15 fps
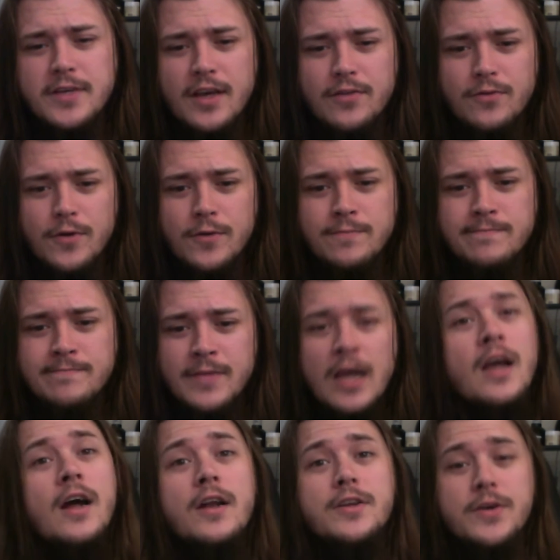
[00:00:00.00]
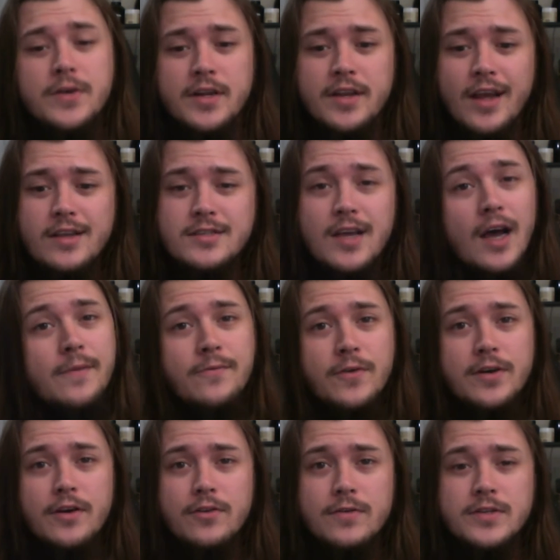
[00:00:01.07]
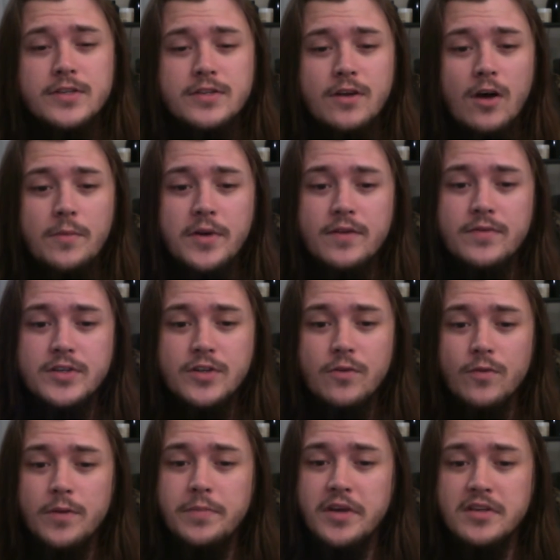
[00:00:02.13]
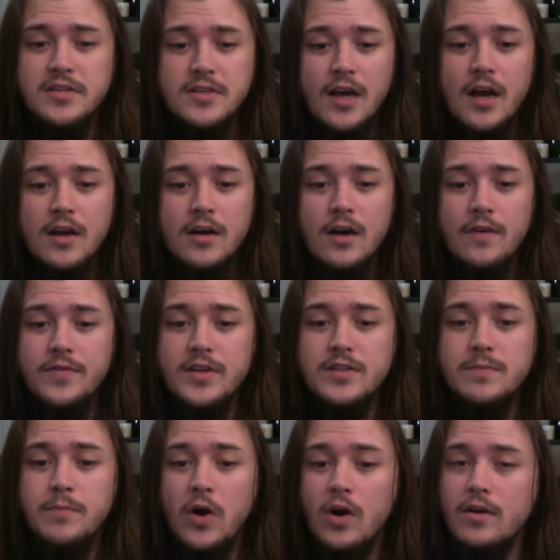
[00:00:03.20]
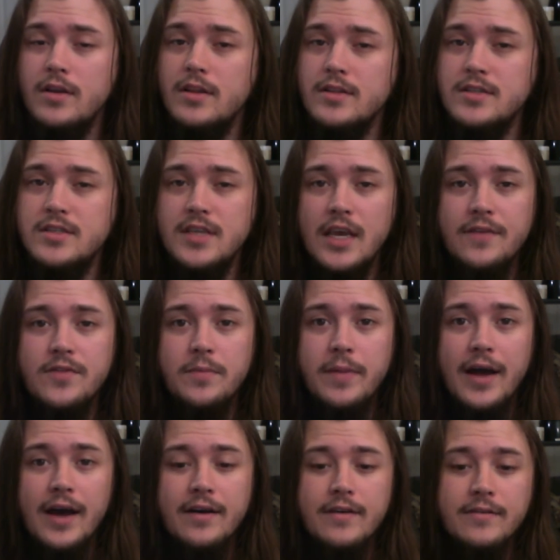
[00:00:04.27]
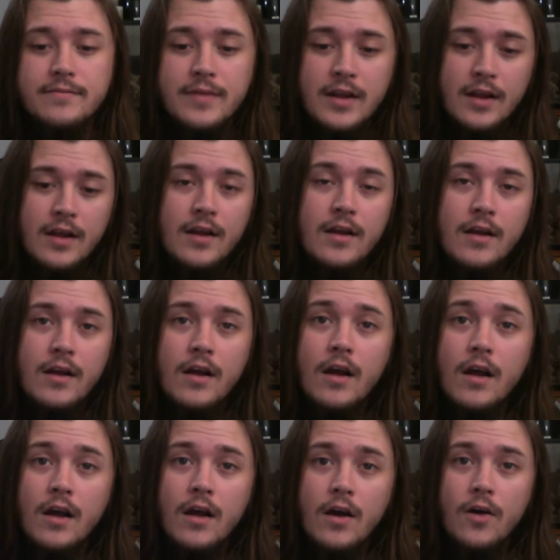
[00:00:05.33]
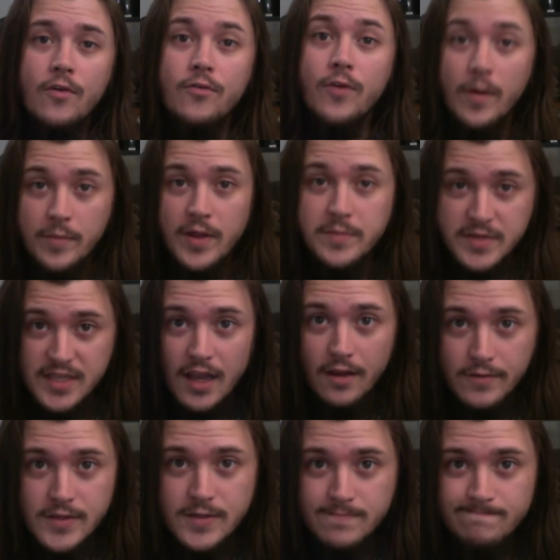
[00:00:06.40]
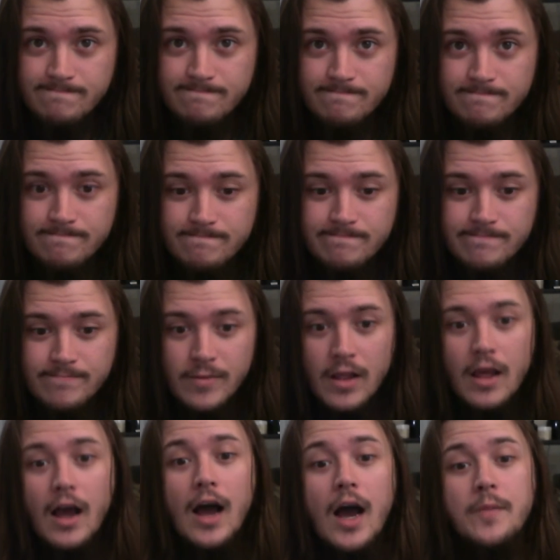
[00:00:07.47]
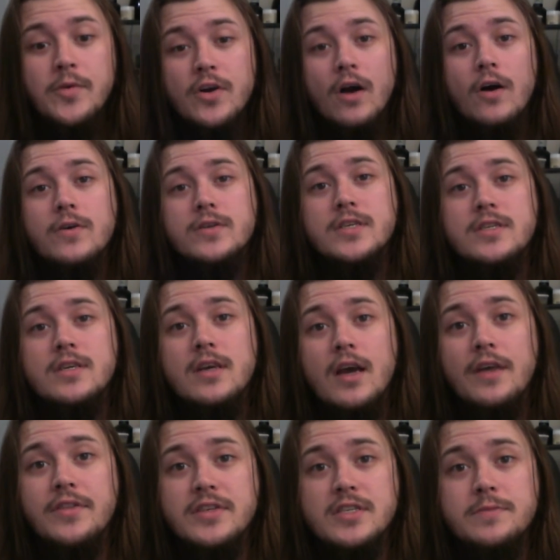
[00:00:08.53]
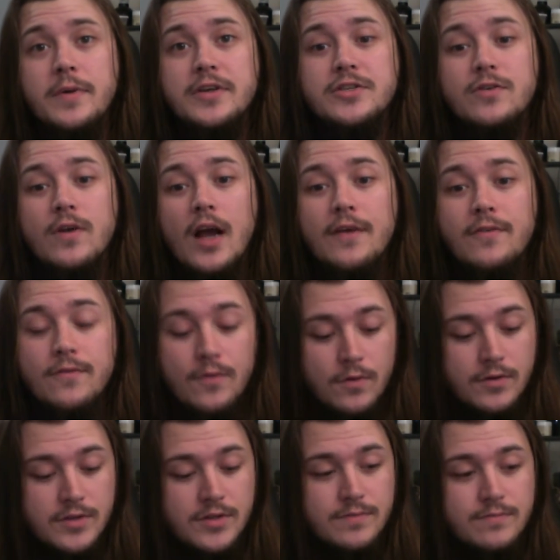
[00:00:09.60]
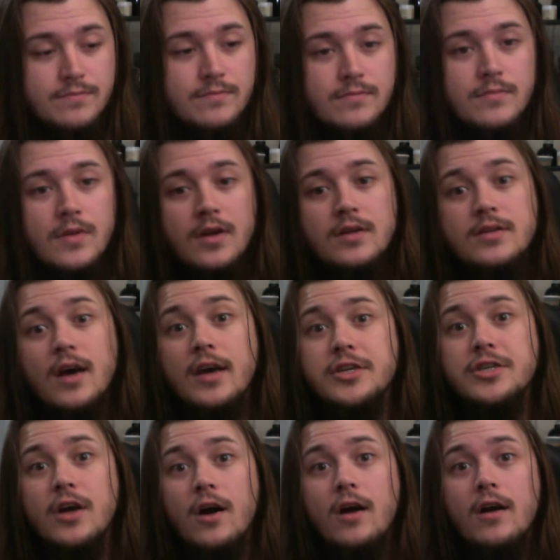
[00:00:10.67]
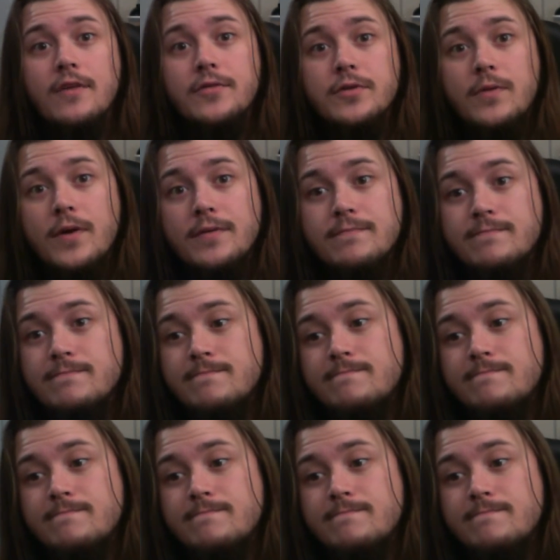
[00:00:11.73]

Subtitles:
to get through. Tune in next time for another installment of this gripping saga of the party that saved the pattern from themselves. I'm your host, and this has been Giraffivores. Taishar, everyone.